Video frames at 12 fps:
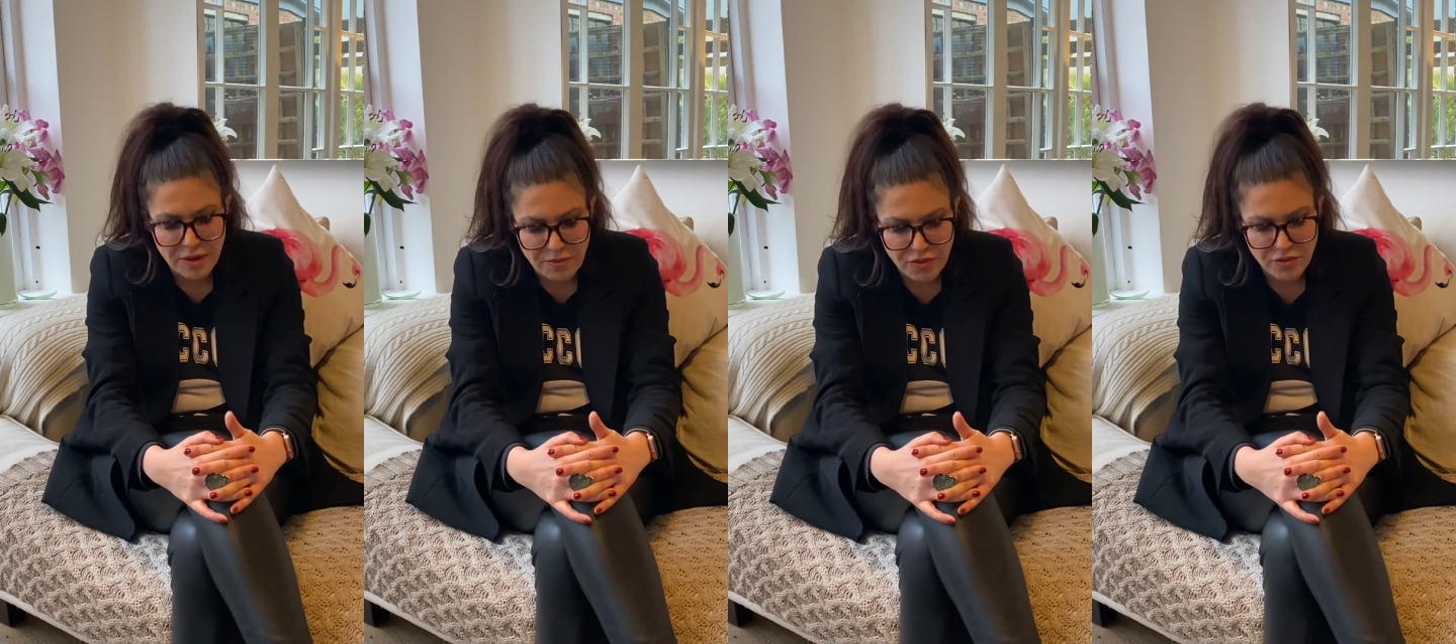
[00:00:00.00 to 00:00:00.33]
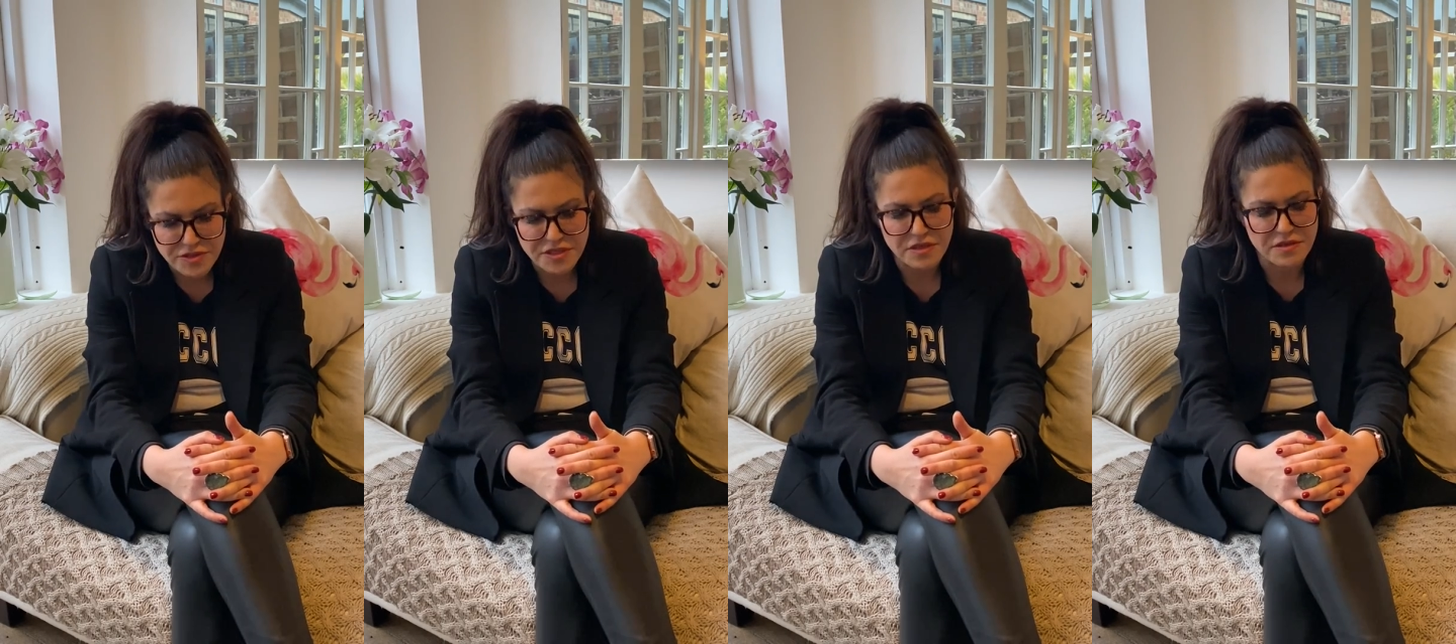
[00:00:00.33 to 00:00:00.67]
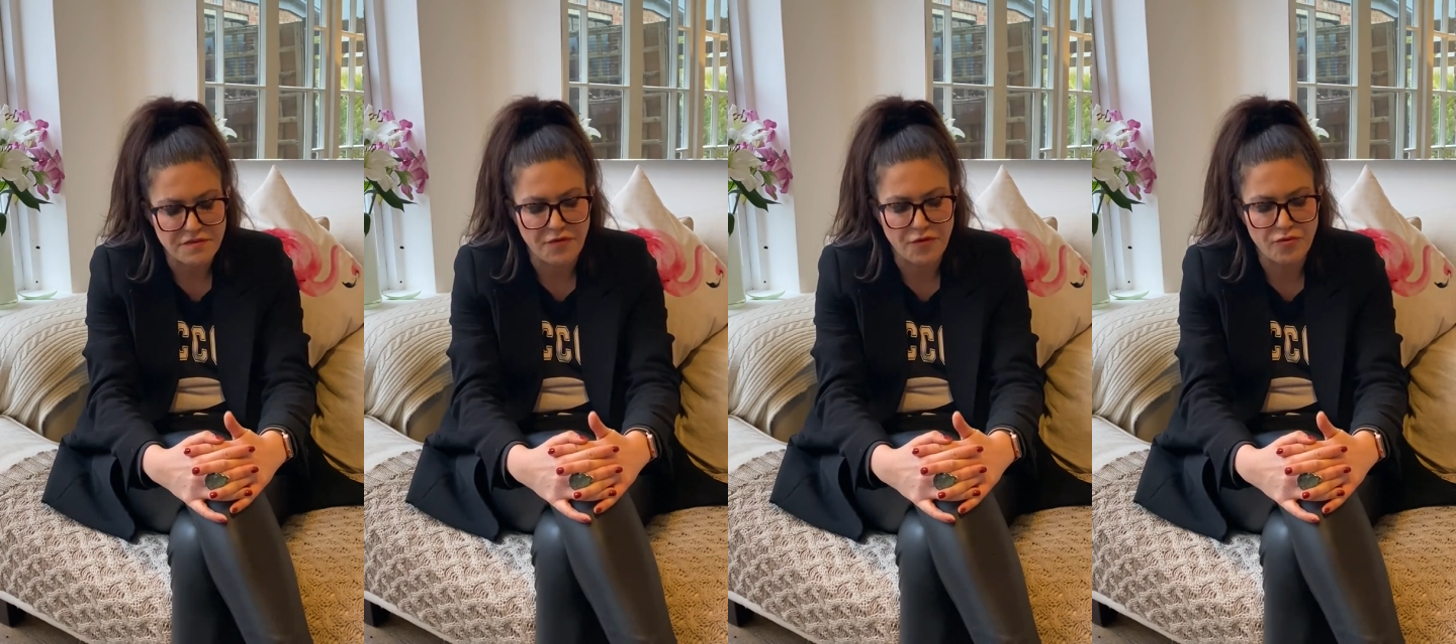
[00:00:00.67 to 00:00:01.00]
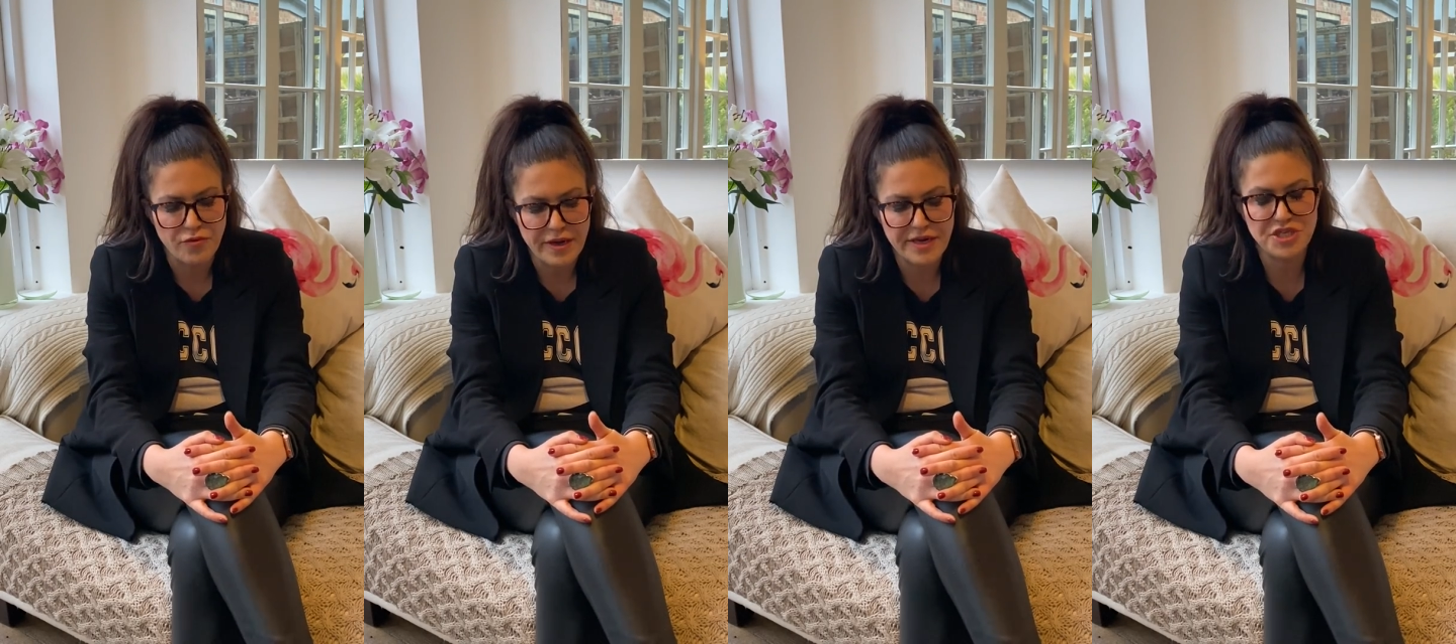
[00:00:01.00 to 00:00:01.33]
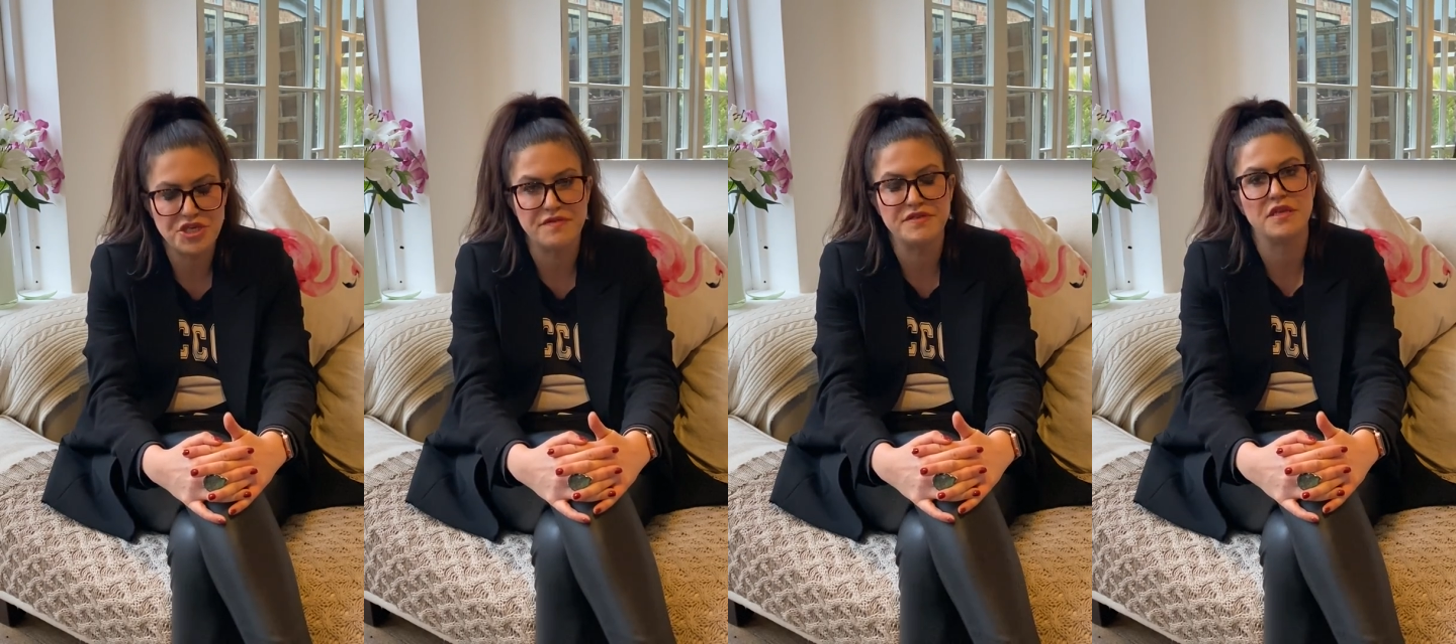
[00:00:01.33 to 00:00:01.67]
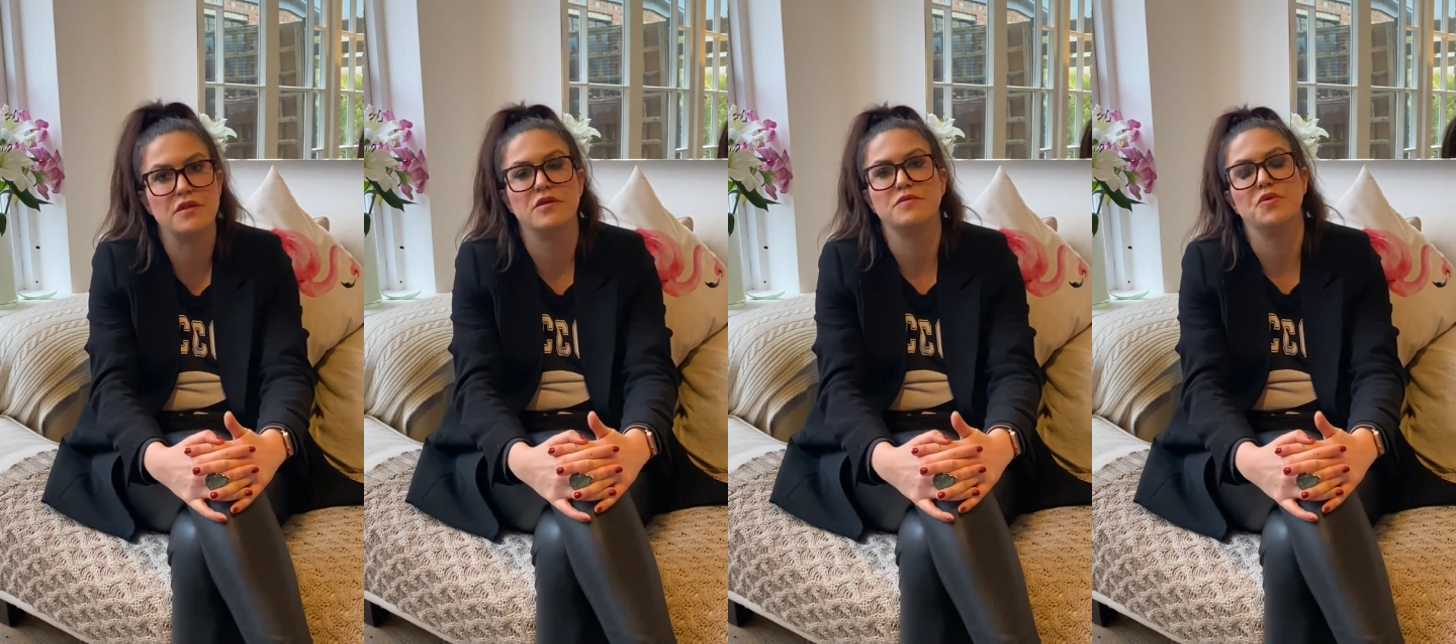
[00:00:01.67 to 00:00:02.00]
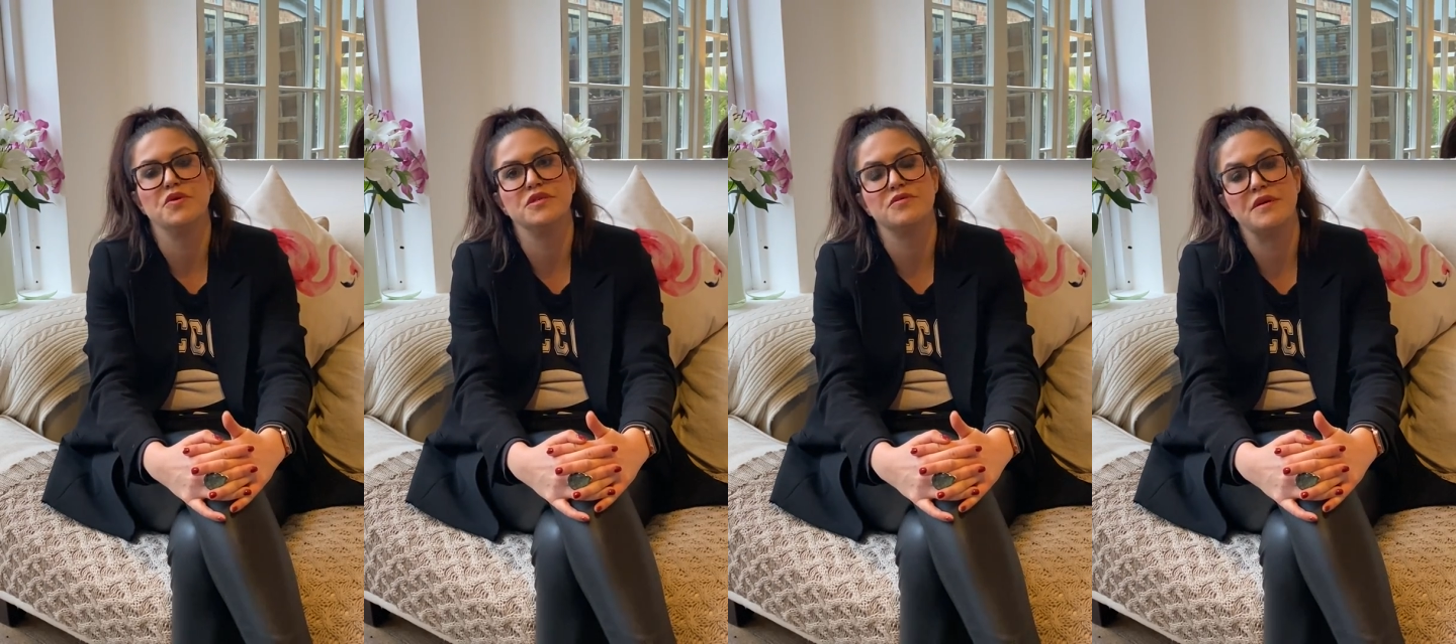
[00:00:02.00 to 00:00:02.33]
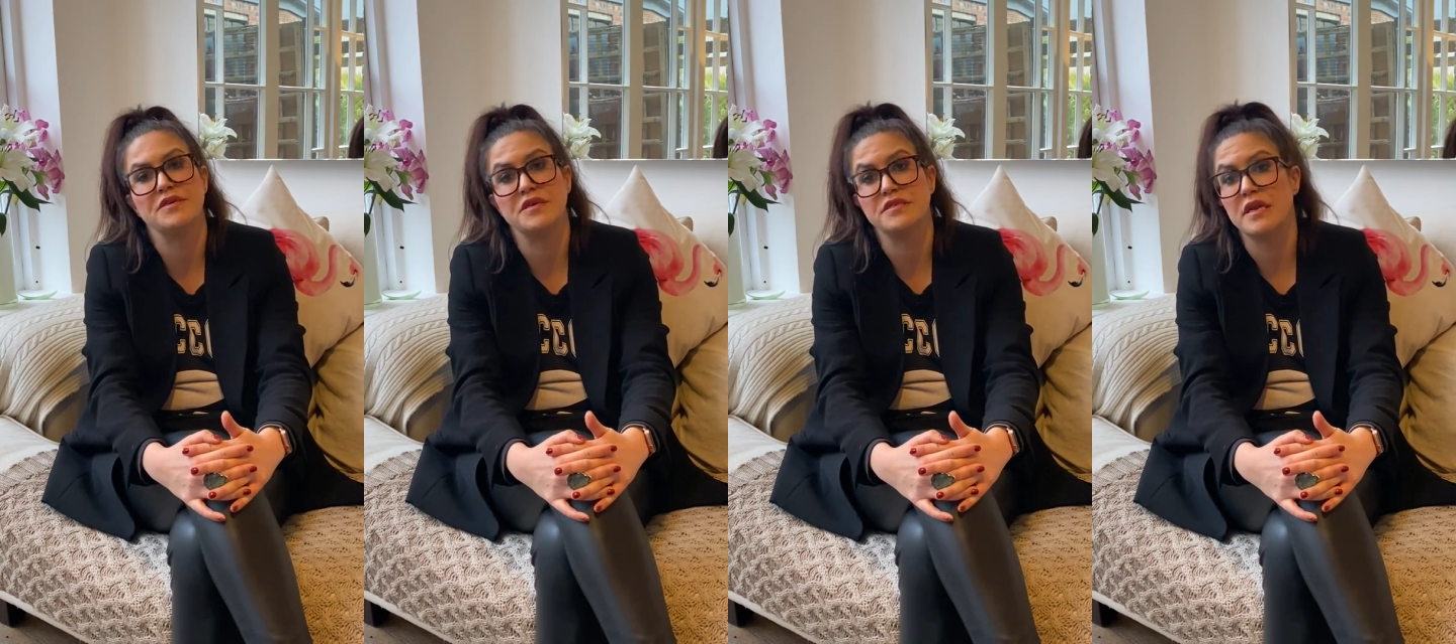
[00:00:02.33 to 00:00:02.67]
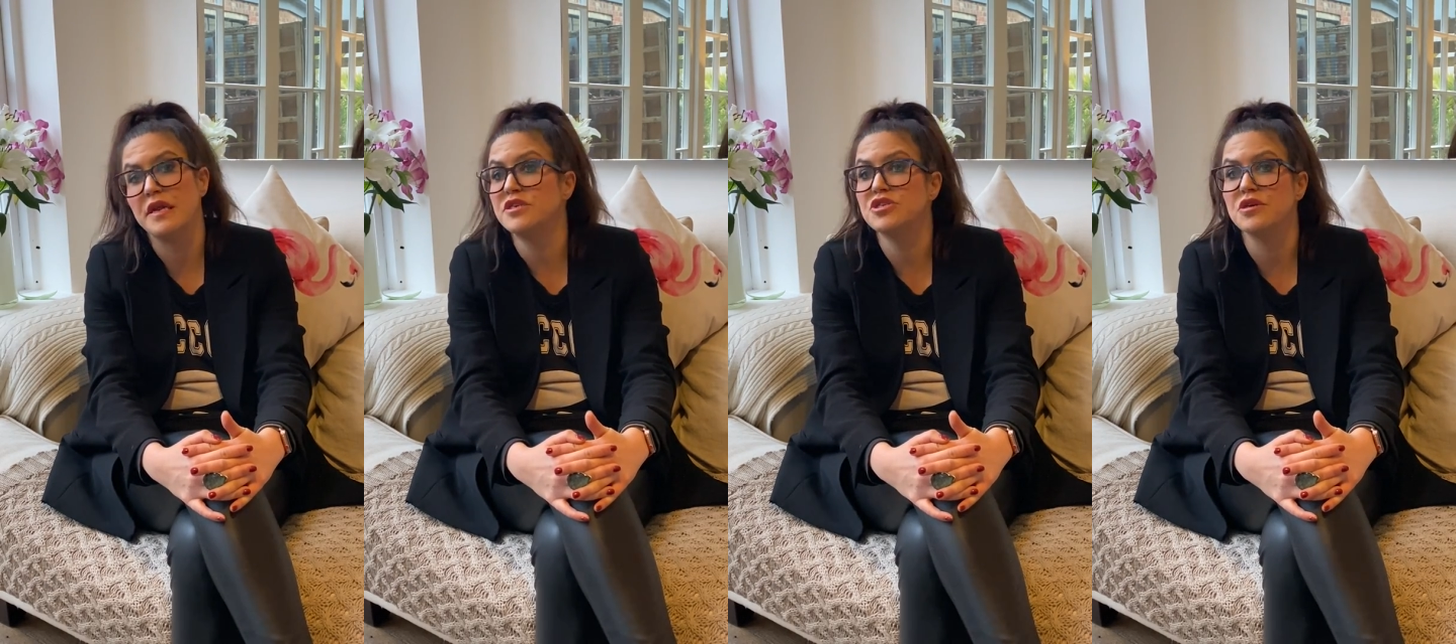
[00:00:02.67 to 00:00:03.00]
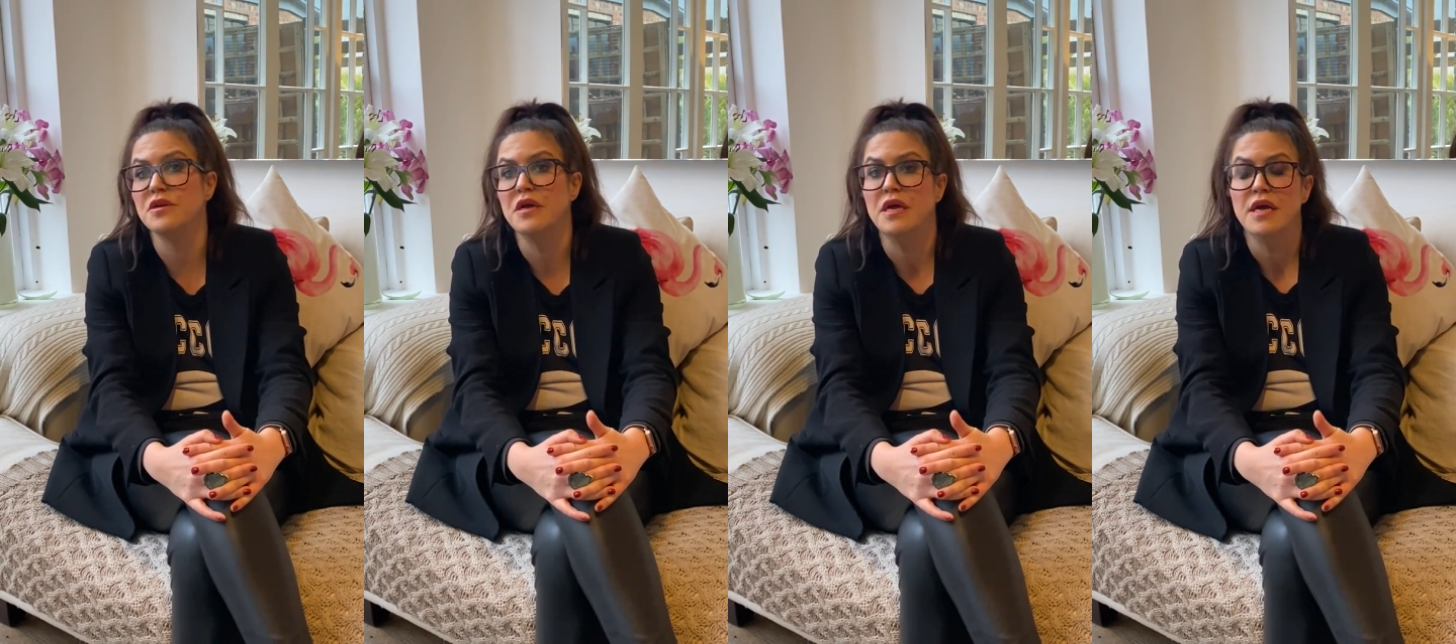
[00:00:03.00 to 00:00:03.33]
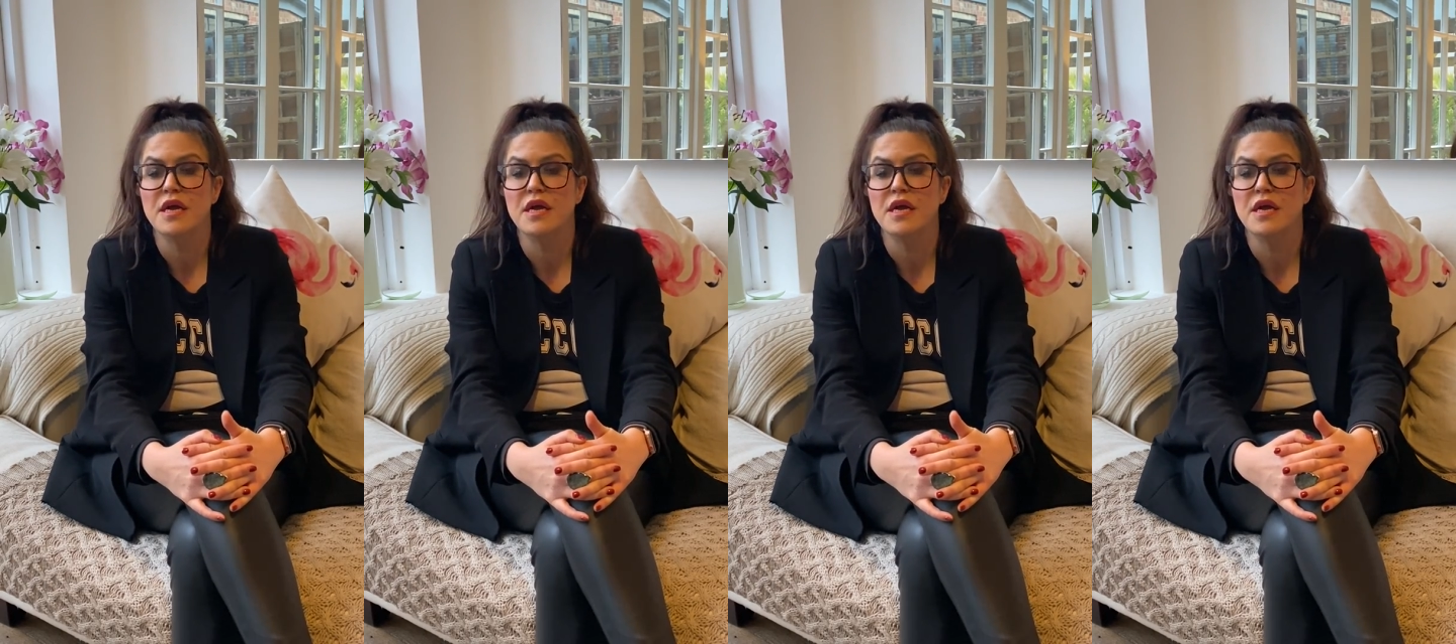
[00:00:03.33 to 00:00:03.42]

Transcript: important for really shifting those points around isolation.